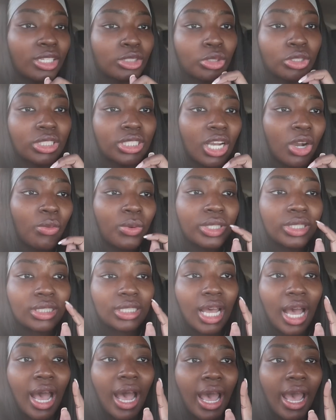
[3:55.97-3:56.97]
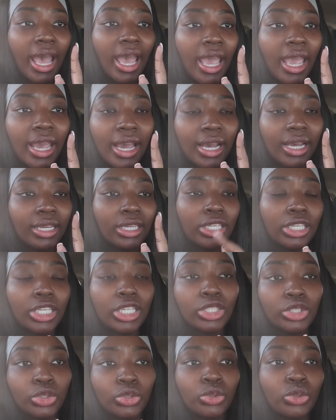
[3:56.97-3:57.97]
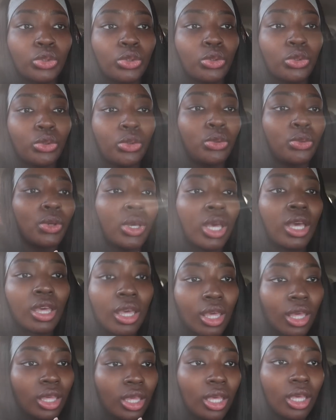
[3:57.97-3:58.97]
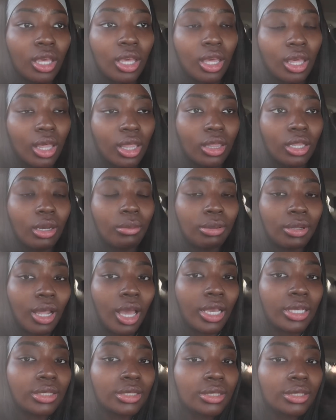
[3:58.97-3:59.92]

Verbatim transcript: I'll talk to y'all once I get to that place.